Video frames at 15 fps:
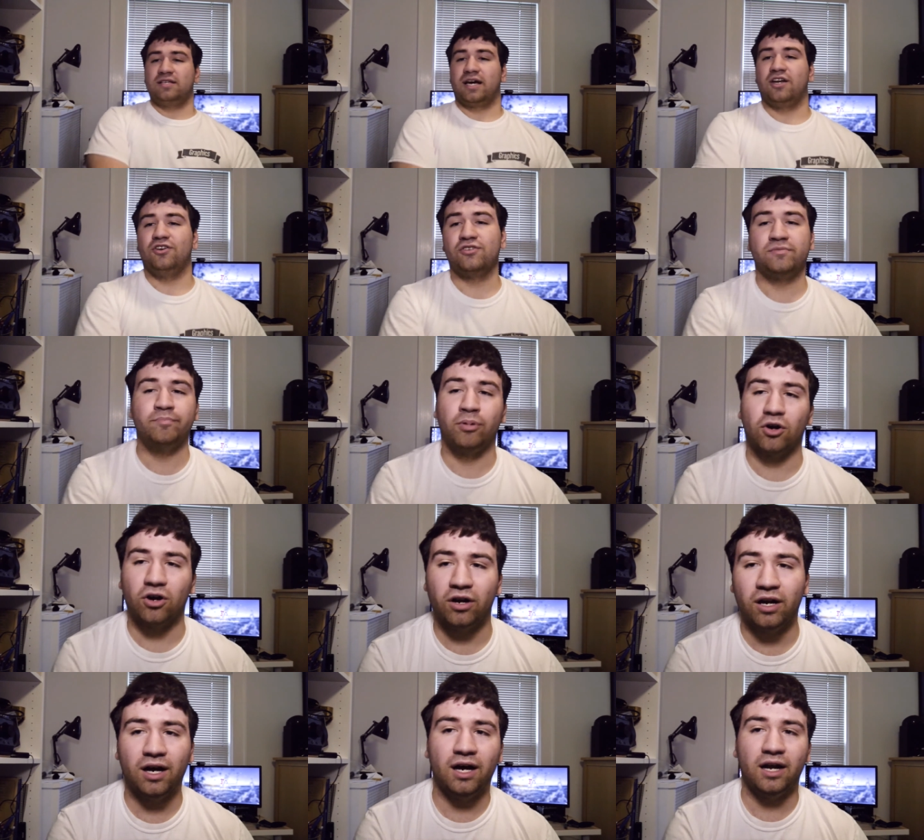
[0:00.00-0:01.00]
I can just
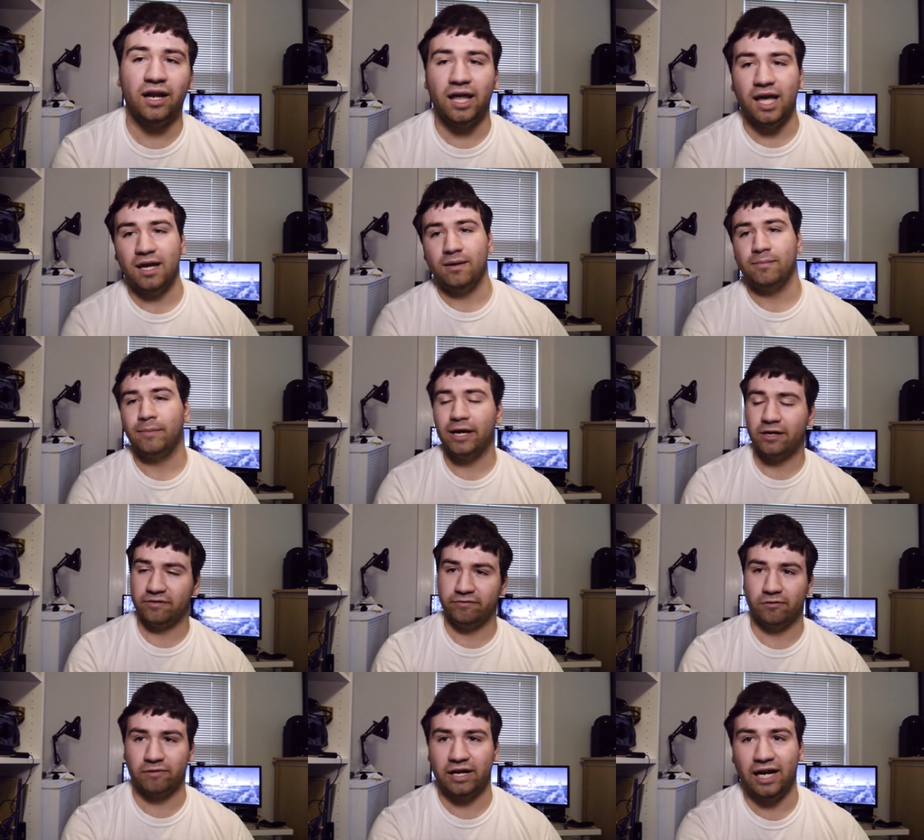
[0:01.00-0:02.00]
burn on a
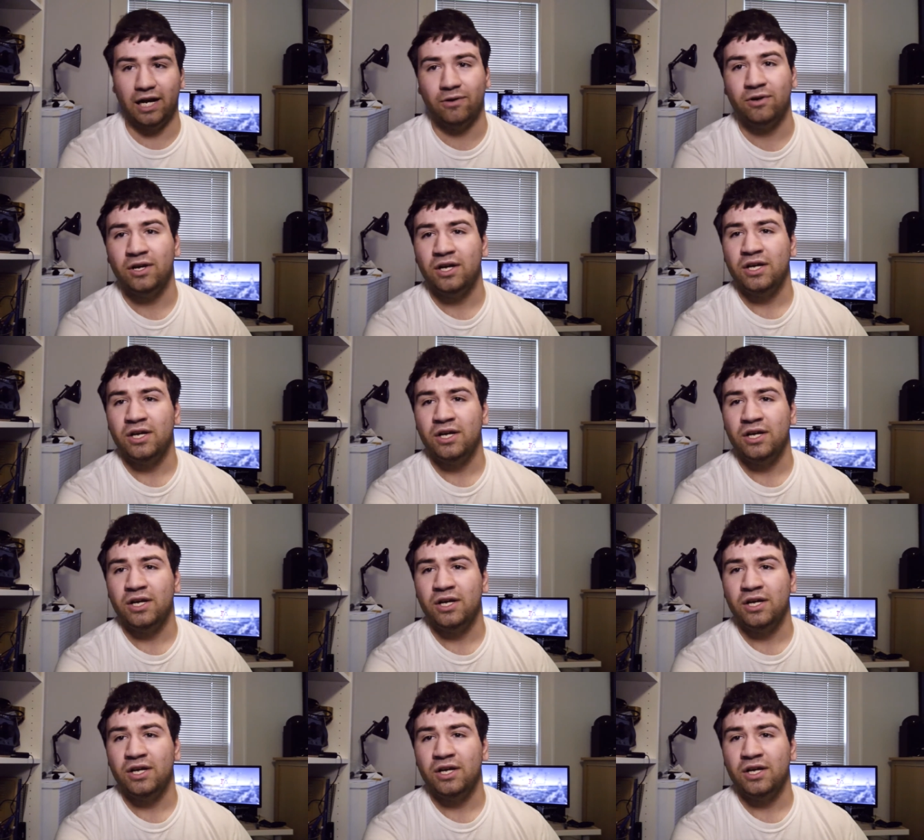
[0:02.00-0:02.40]
microphone right now.